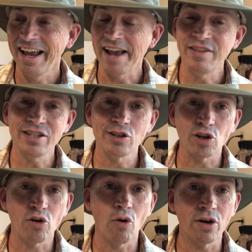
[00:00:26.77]
And this is
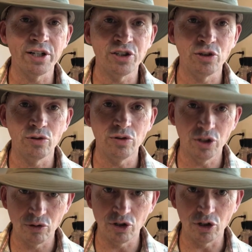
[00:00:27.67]
according to
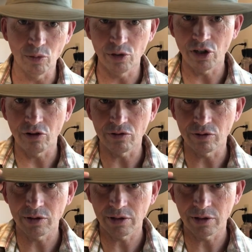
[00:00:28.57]
YouTube, so